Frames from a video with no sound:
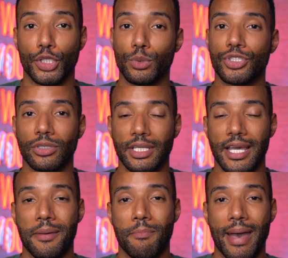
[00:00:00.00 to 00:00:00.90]

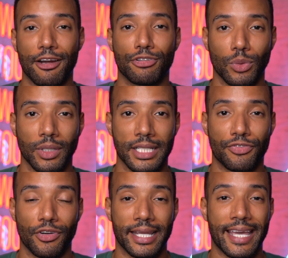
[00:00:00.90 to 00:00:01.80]
Usually a macro lens
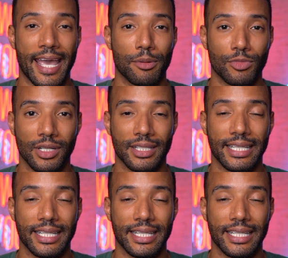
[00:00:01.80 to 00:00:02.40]
for a camera